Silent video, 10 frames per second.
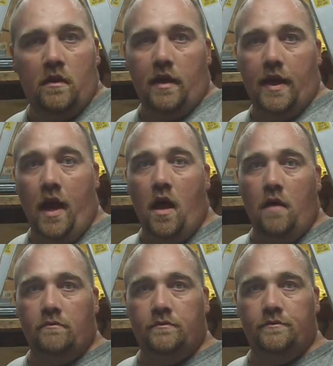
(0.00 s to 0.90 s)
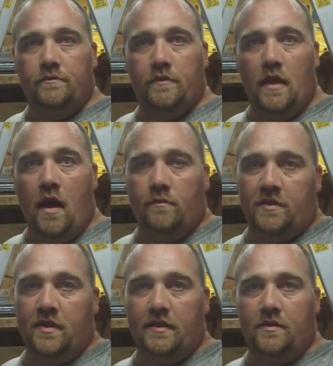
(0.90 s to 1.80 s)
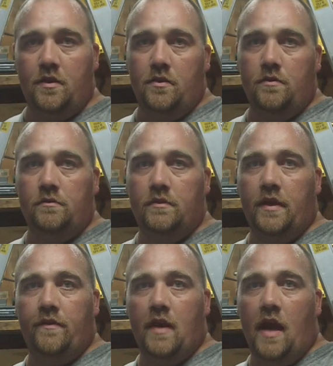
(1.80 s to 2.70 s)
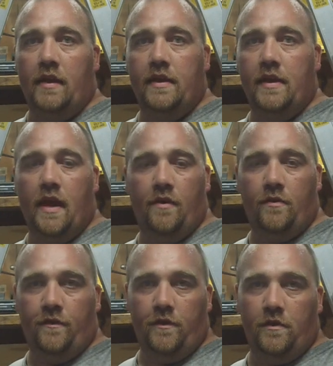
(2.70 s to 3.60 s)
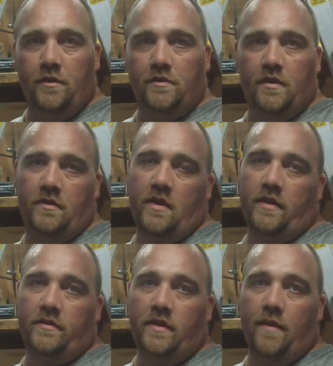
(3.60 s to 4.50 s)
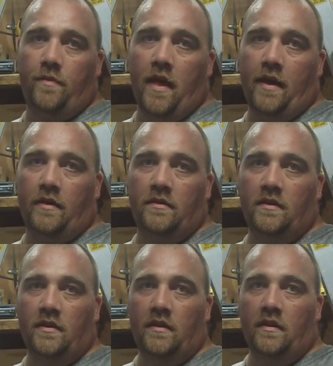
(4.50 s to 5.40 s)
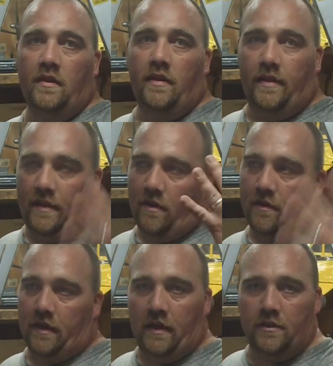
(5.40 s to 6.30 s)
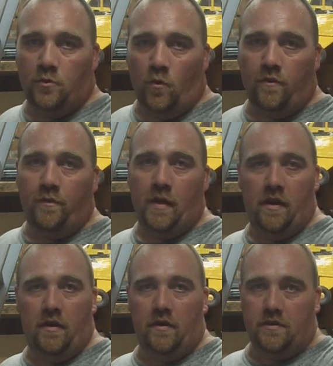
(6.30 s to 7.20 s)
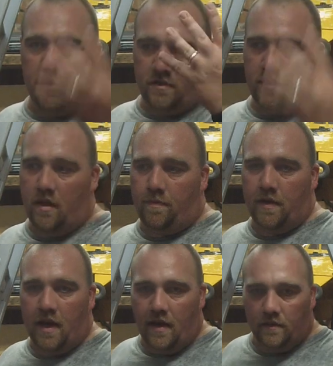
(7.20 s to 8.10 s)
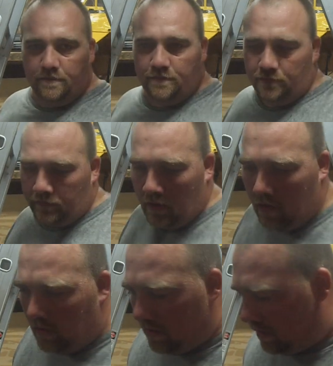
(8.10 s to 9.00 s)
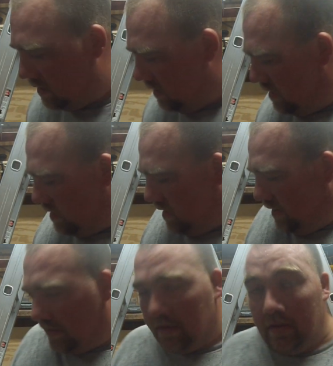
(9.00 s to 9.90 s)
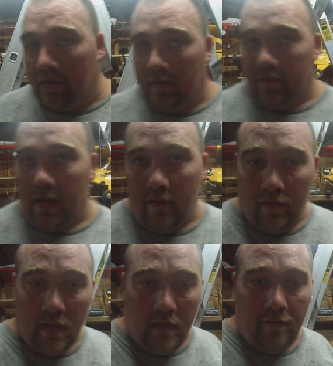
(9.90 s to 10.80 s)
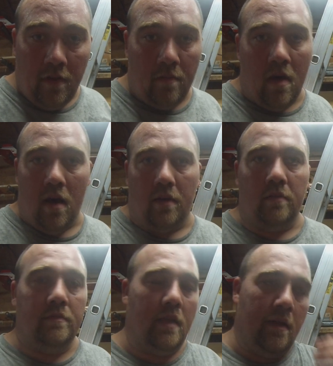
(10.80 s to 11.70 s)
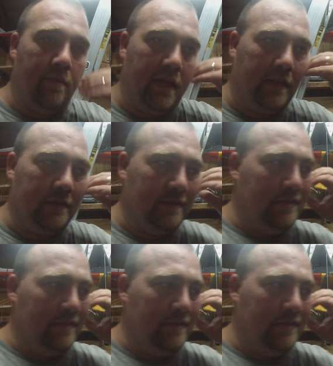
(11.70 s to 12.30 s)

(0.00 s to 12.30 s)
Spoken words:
and up. I'm 6'2". To give you an idea how if you're using it as like a step ladder, and it can get shorter from here, and you adjust it up and down. And this is their 17-foot model. I mean,